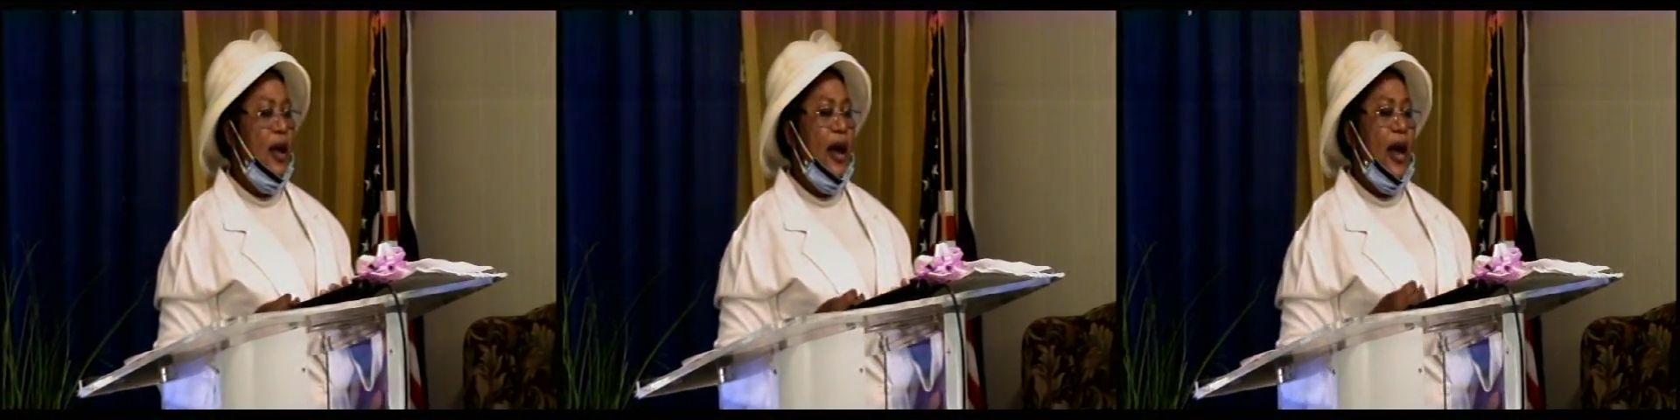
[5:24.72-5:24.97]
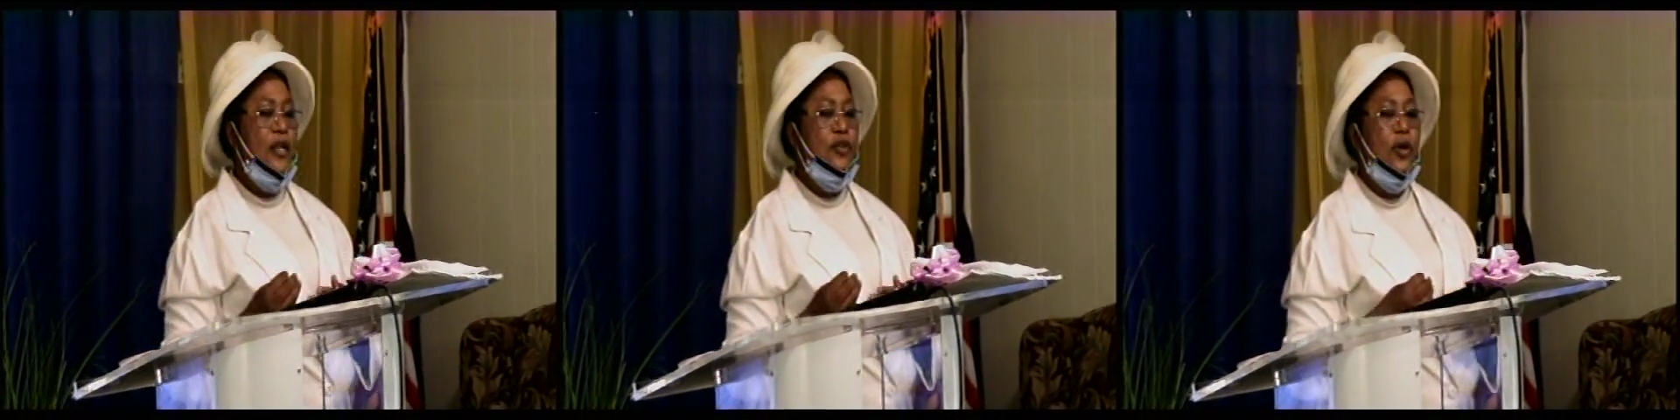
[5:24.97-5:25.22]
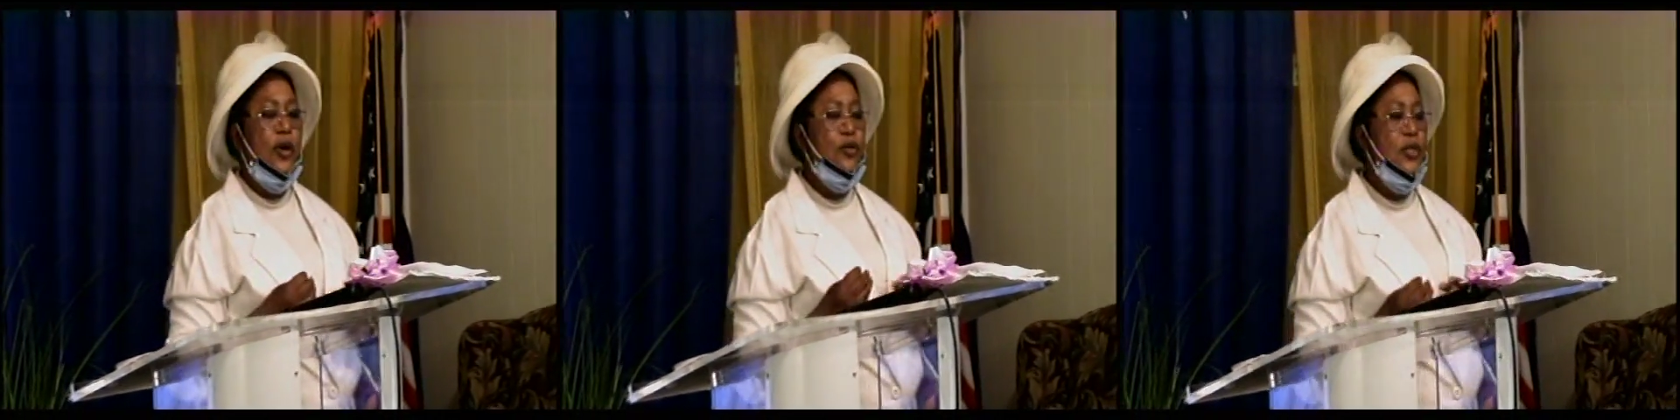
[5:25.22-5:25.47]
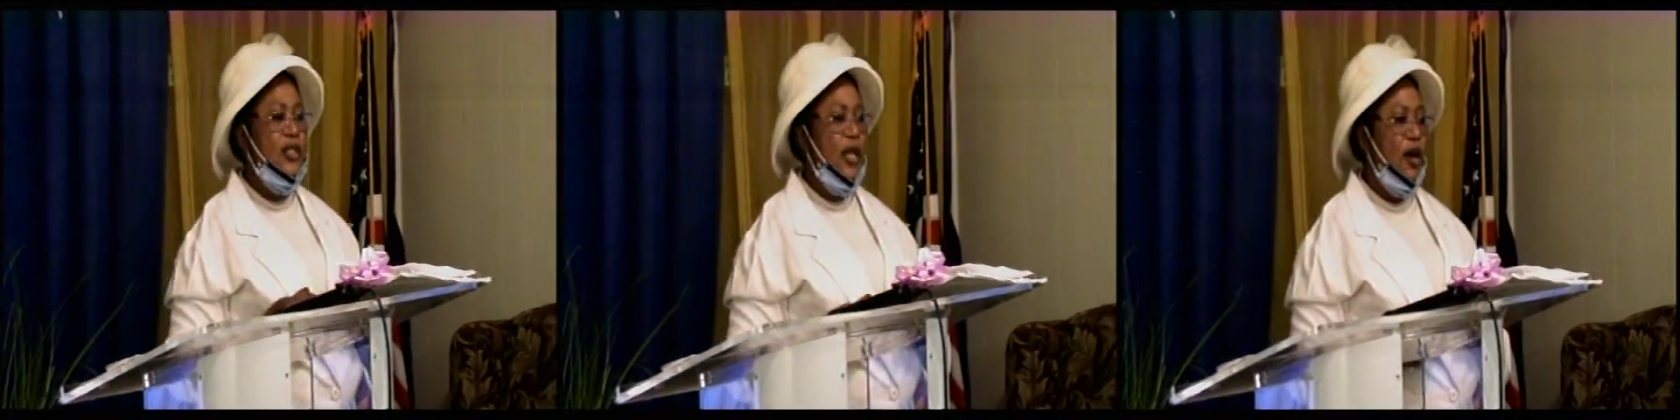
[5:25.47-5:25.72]
And you could
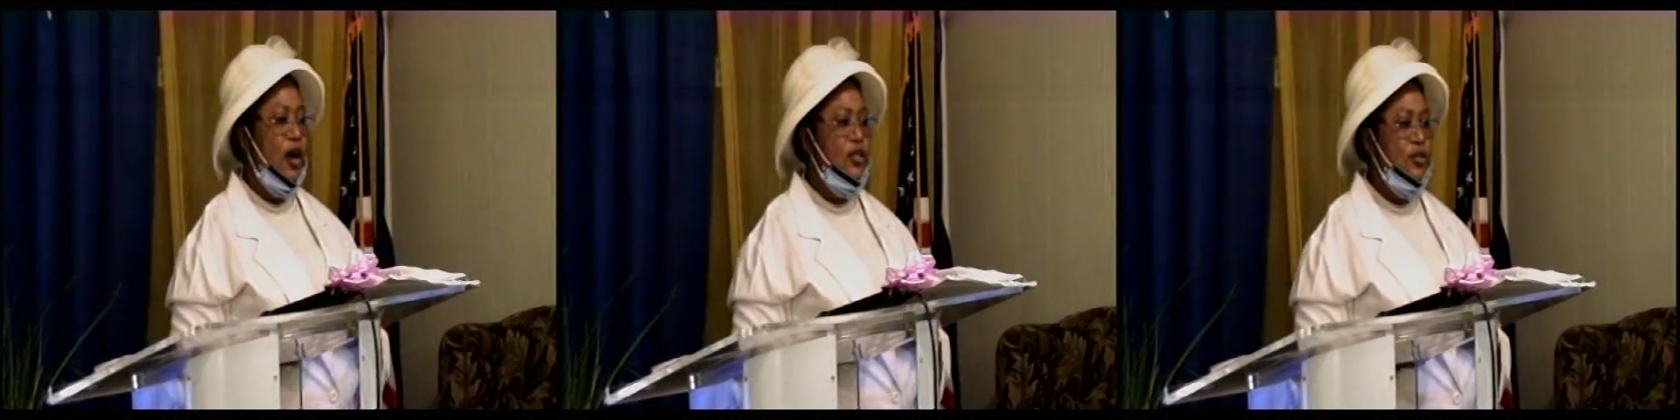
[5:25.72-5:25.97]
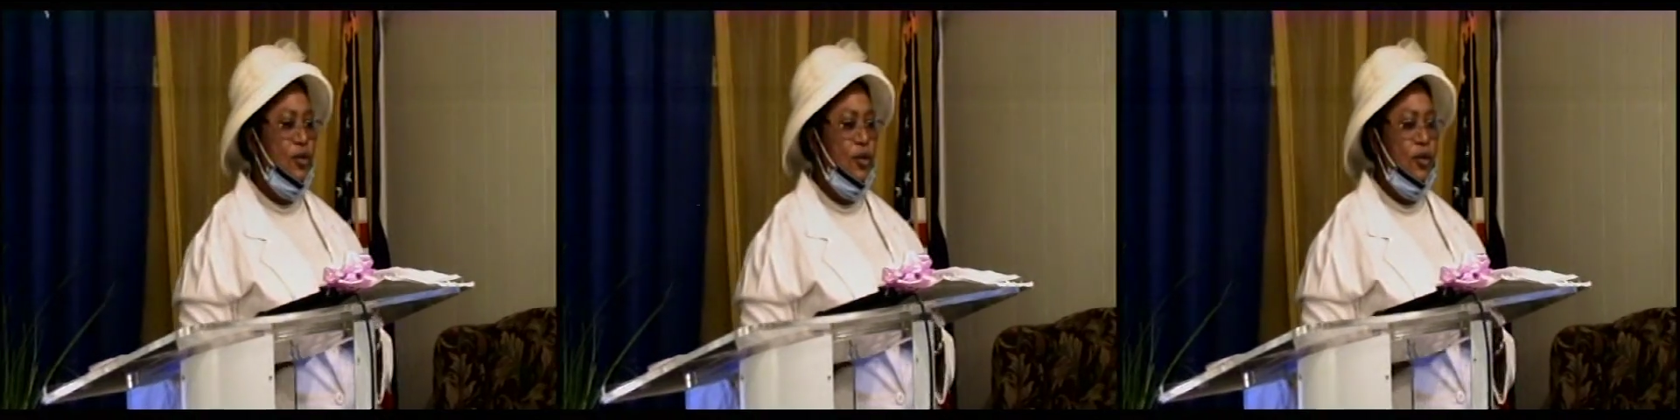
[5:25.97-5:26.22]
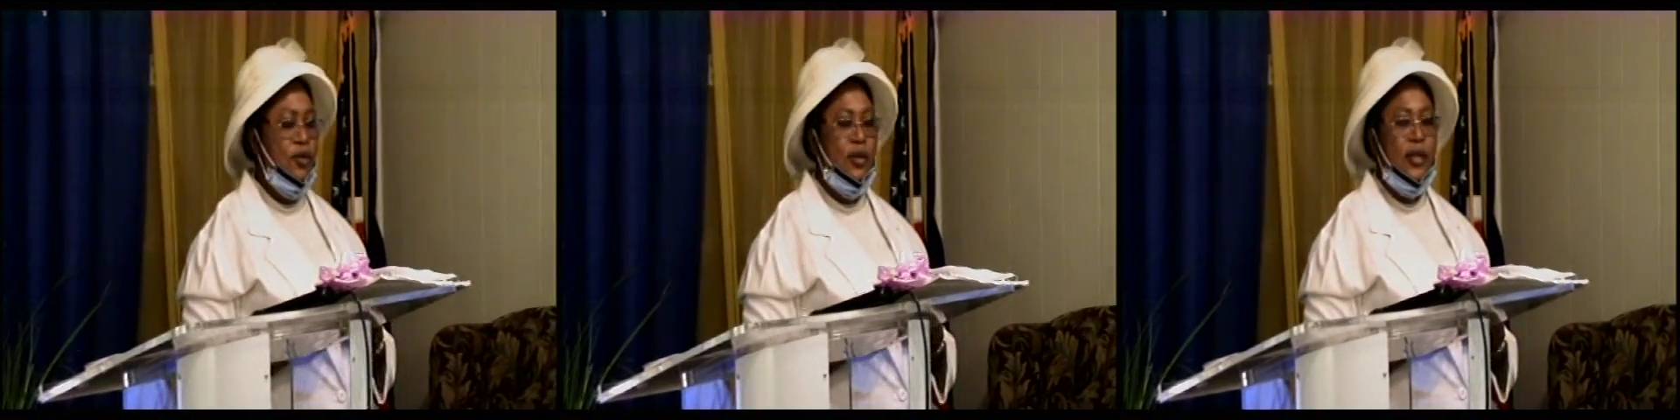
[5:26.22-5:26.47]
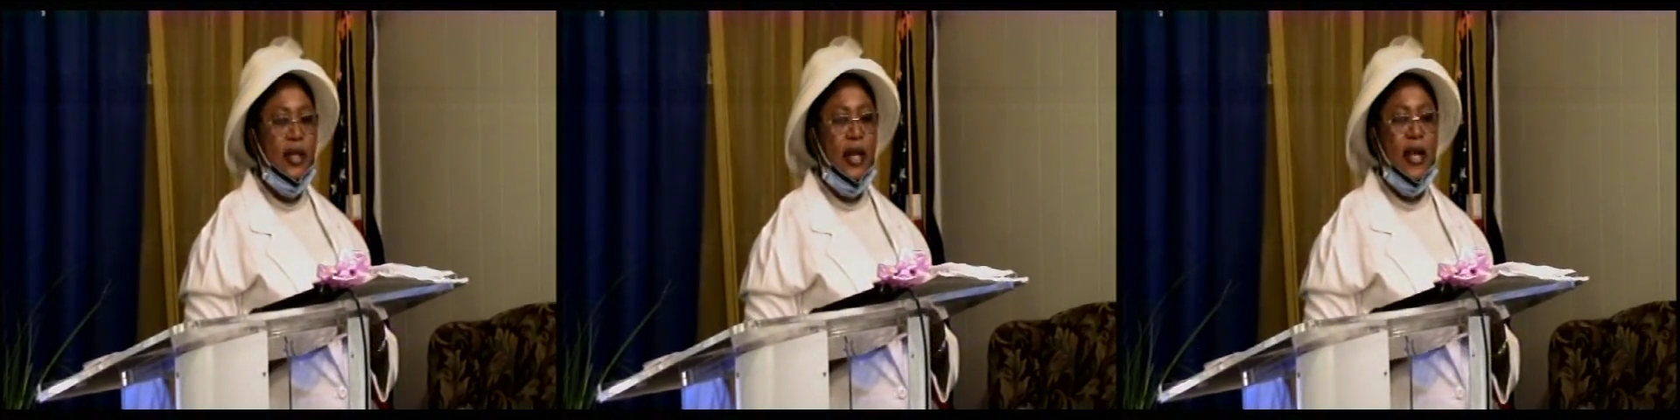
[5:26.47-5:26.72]
see also
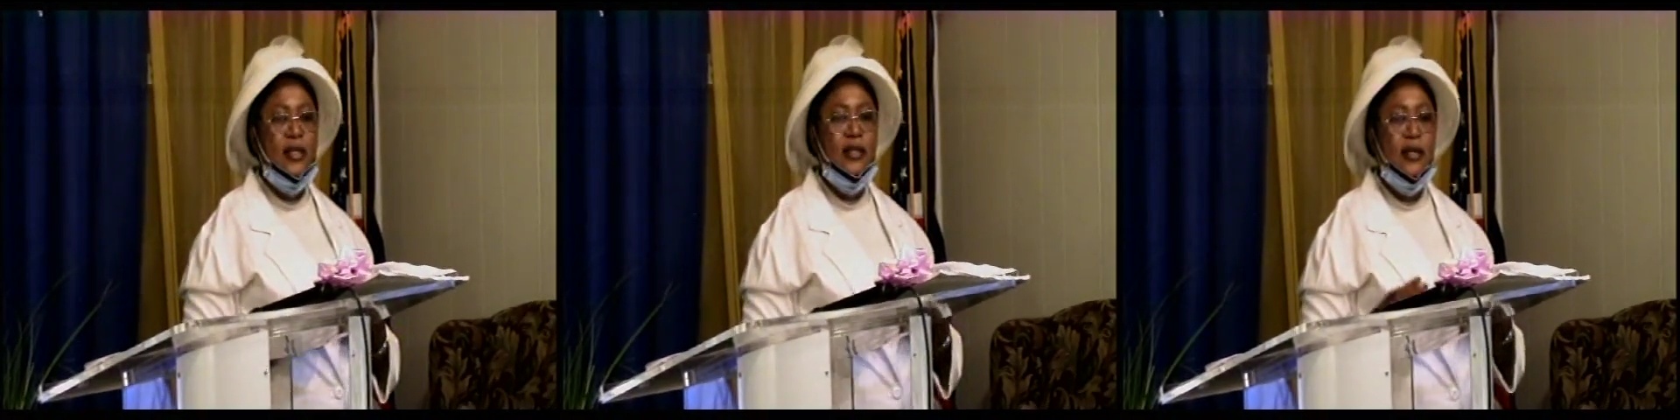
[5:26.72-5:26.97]
that,